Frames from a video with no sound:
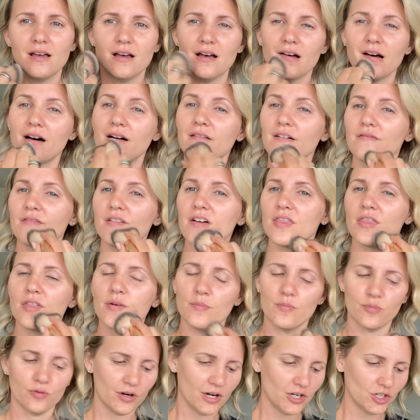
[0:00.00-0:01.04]
of the
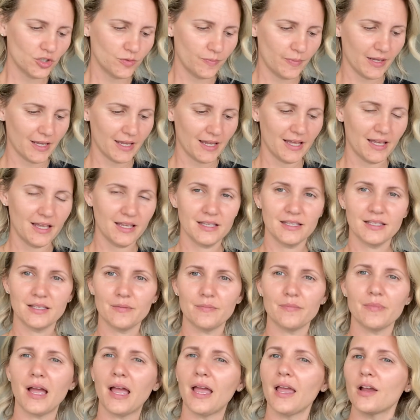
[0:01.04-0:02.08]
brush because
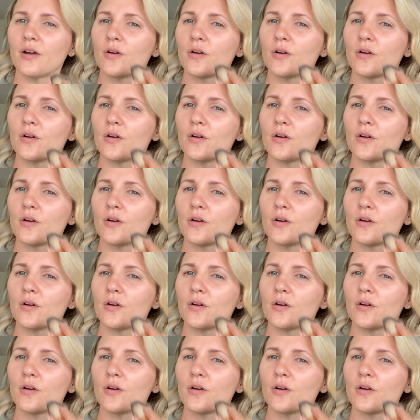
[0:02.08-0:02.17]
my